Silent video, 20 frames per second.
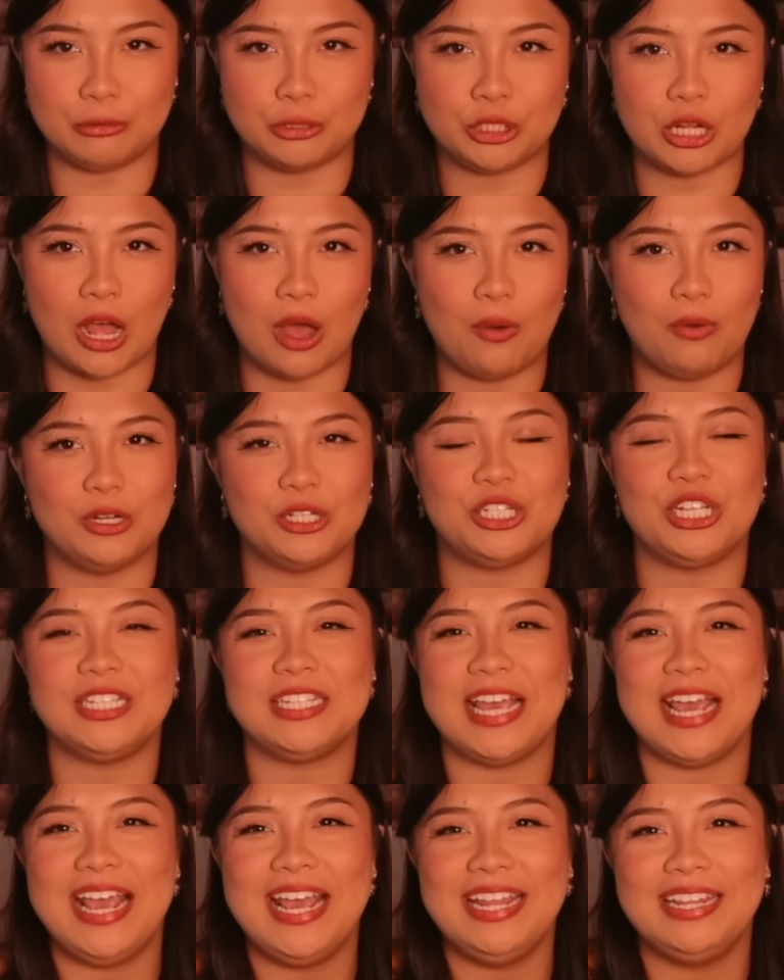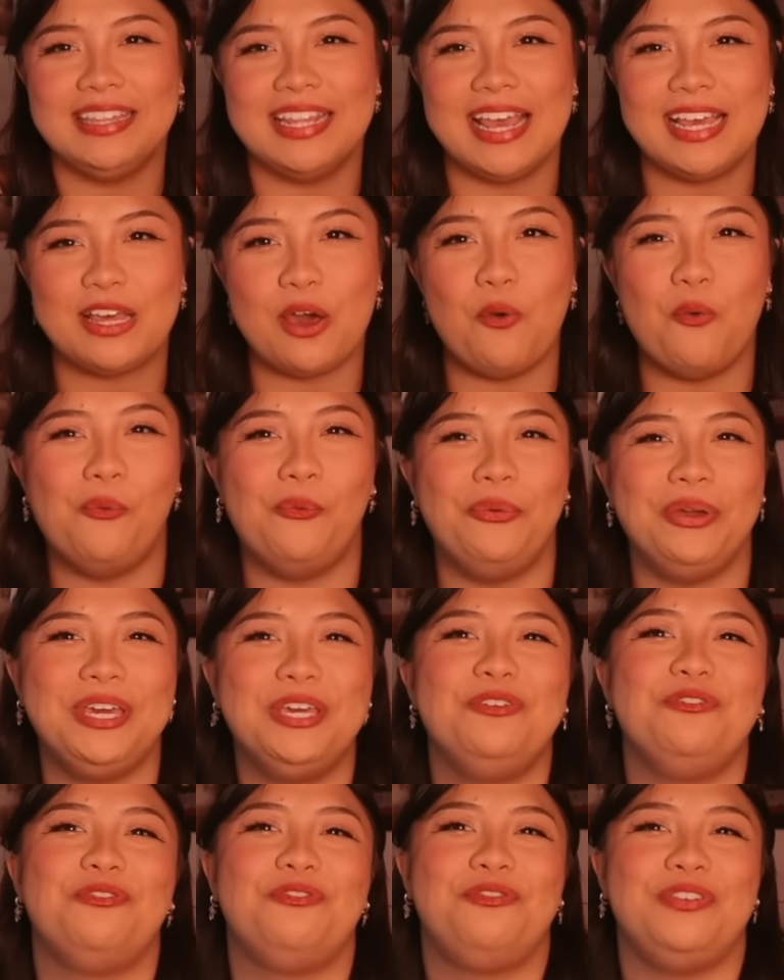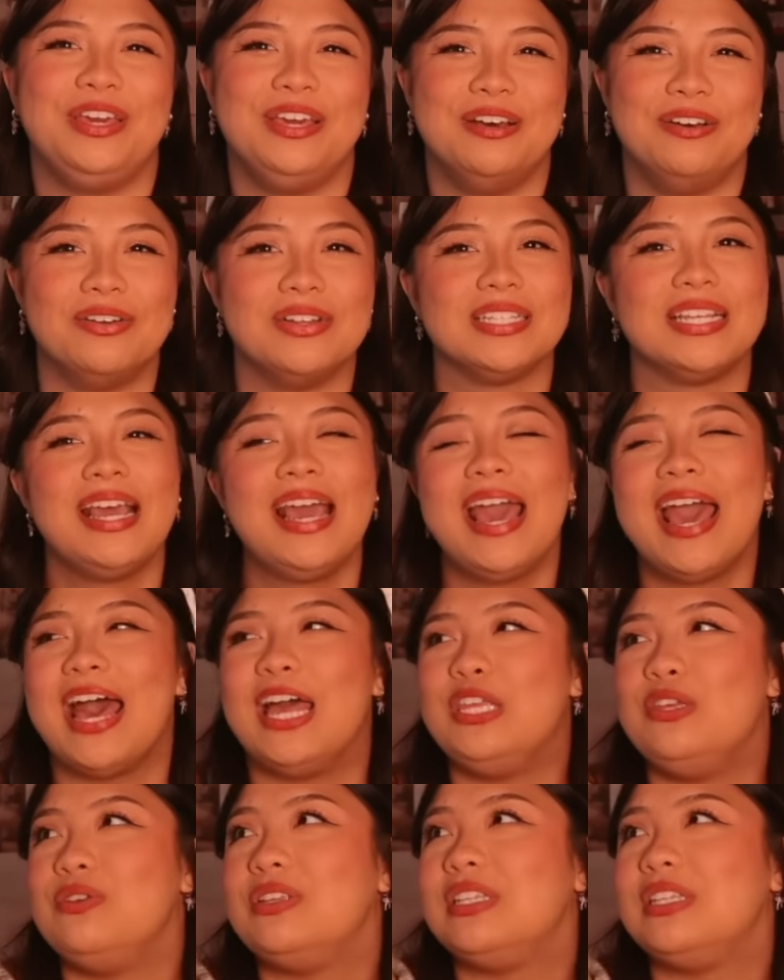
shot where she's in like a wheat field and you